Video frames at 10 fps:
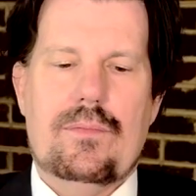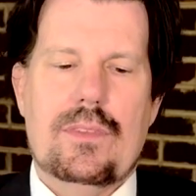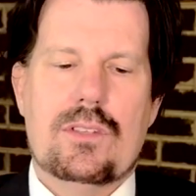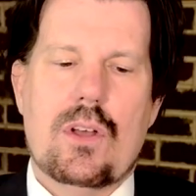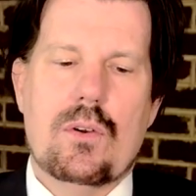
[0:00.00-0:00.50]

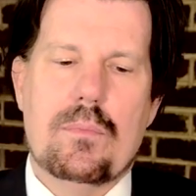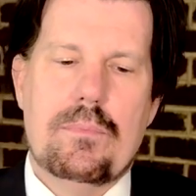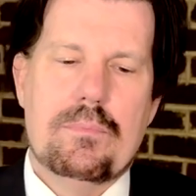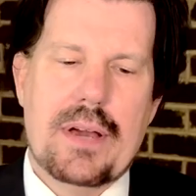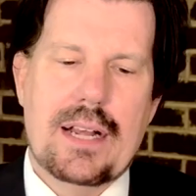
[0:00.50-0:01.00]
So,
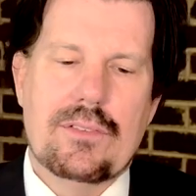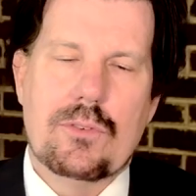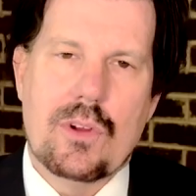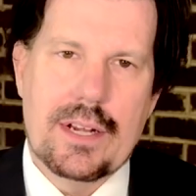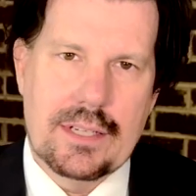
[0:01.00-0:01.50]
Battle of
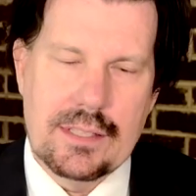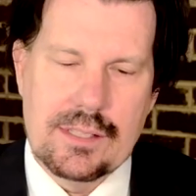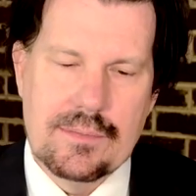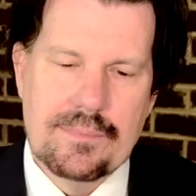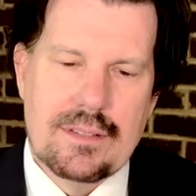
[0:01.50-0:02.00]

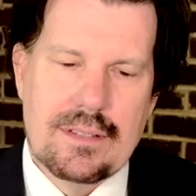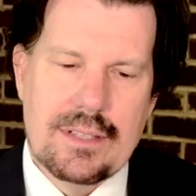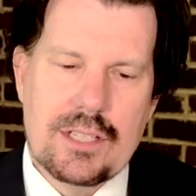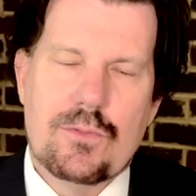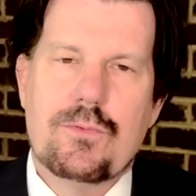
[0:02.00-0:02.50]
Granicus,
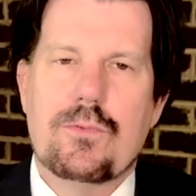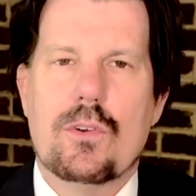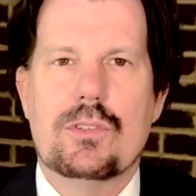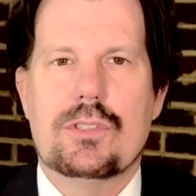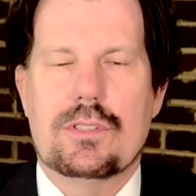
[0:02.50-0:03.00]
his
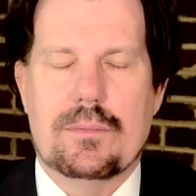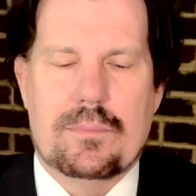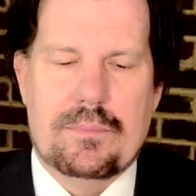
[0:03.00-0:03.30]
first